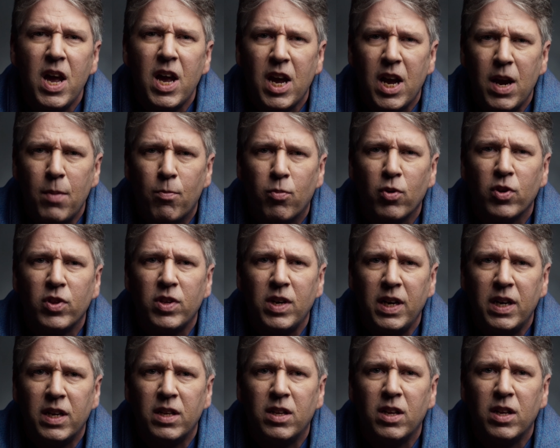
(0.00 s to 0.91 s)
He
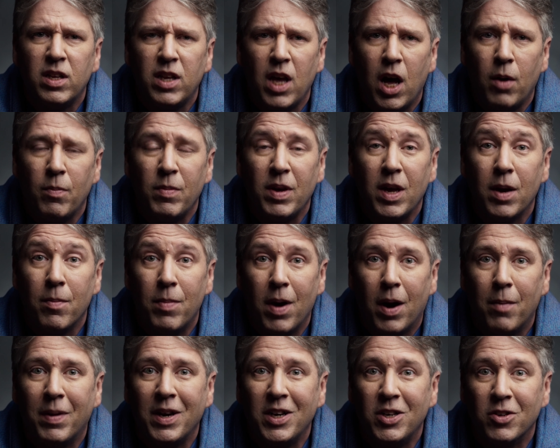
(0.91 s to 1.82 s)
proceeded to tell me
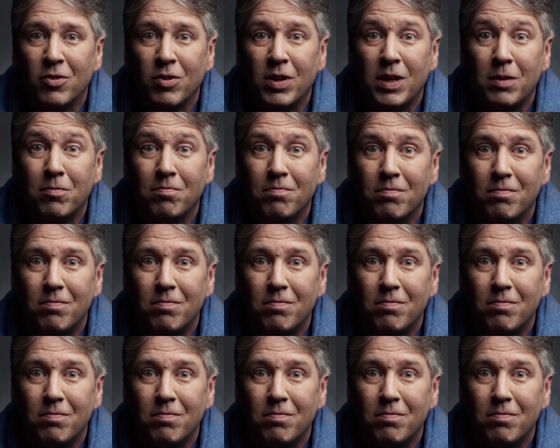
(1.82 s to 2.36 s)
about my dream.